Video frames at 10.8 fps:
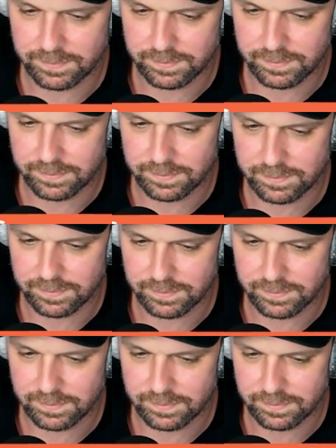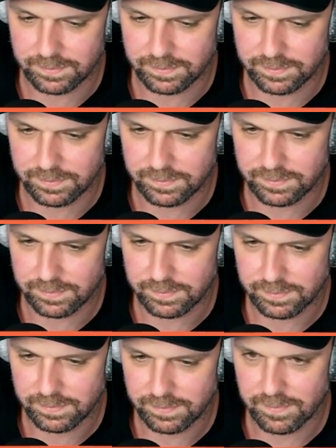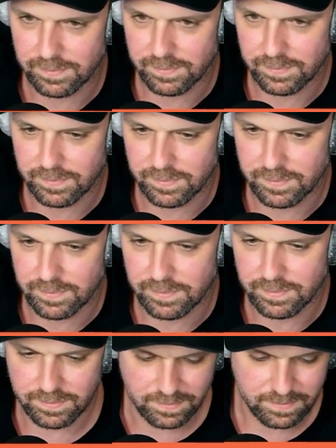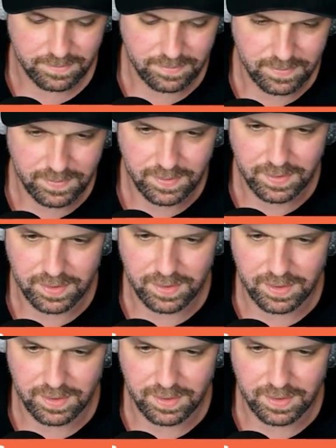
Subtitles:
The person shown says nothing.